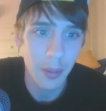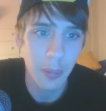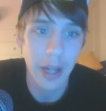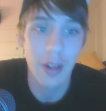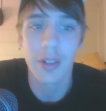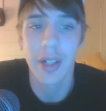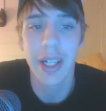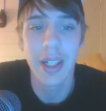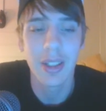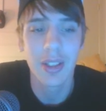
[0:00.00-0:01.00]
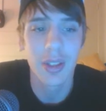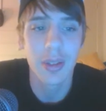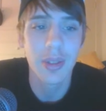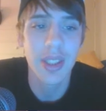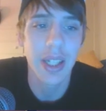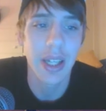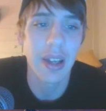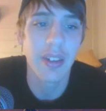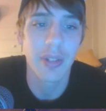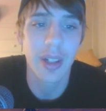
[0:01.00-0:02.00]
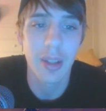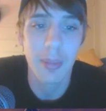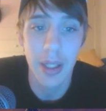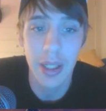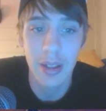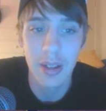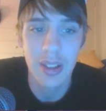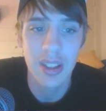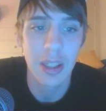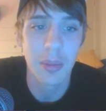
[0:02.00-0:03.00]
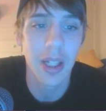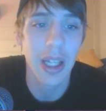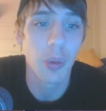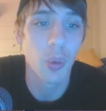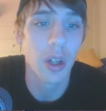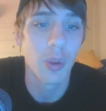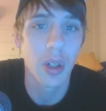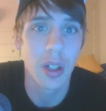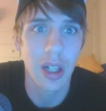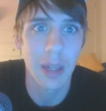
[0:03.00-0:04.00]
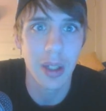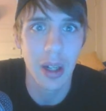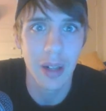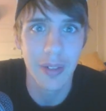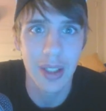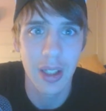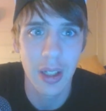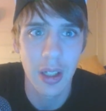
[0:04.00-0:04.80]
Battle Cry. Choose a friendly minion. Summon a 1/1 copy of it.